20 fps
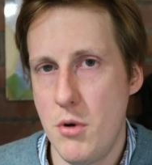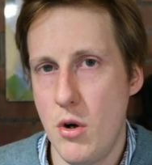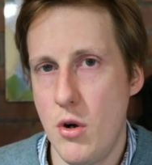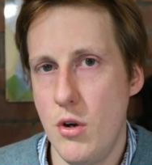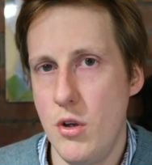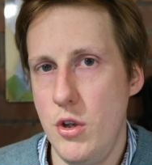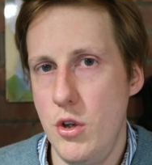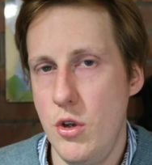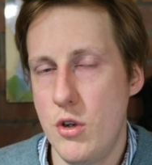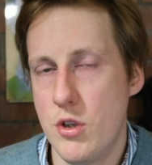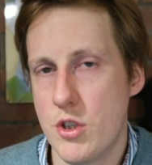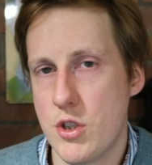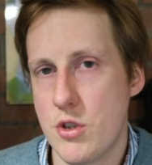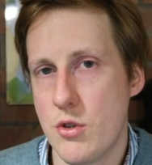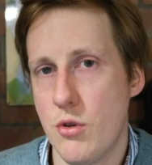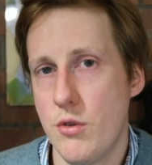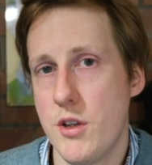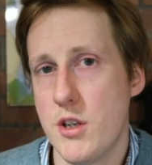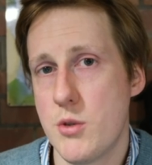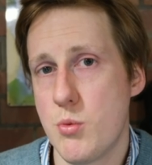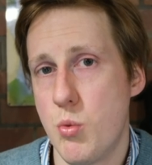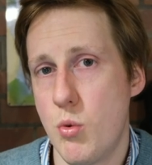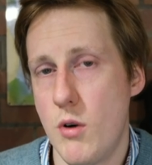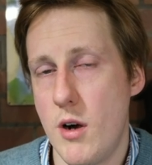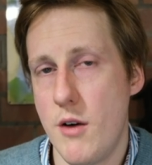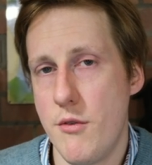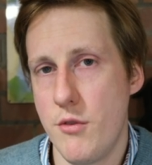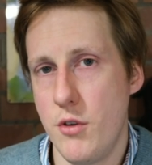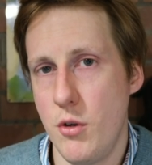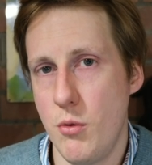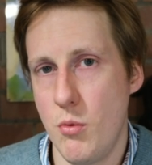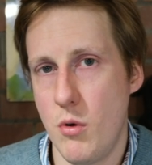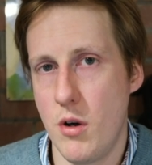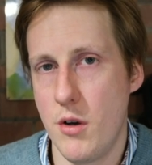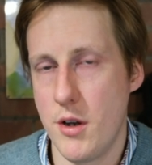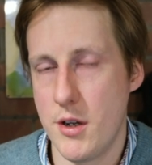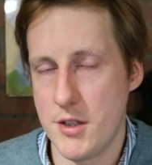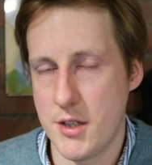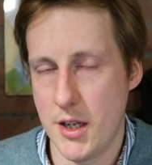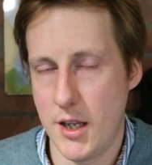but you can store this wherever you
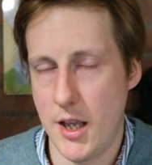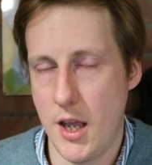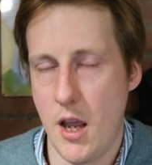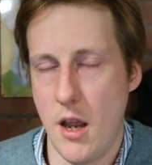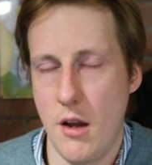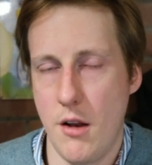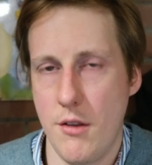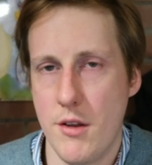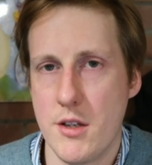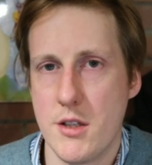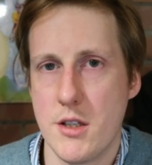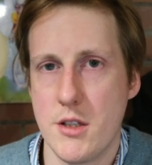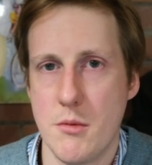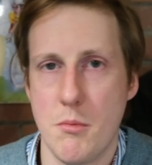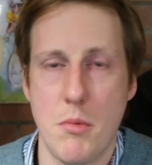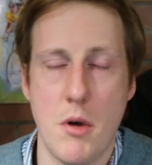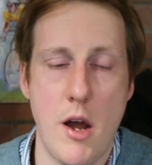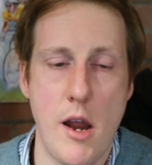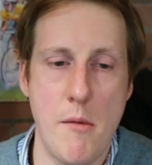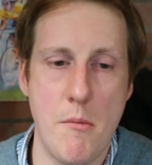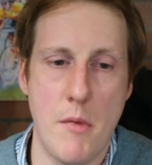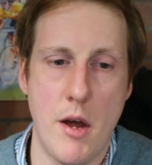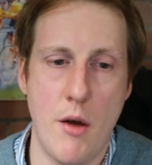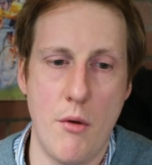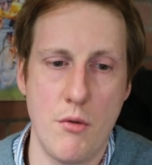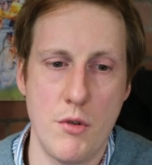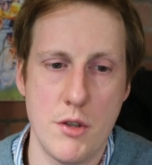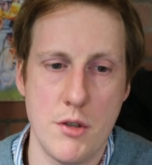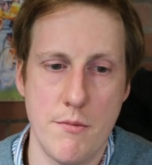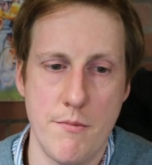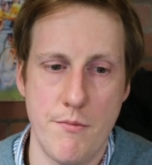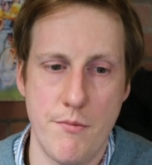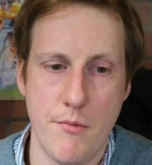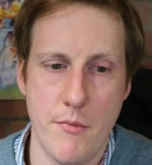want, as again, this is a bind mount.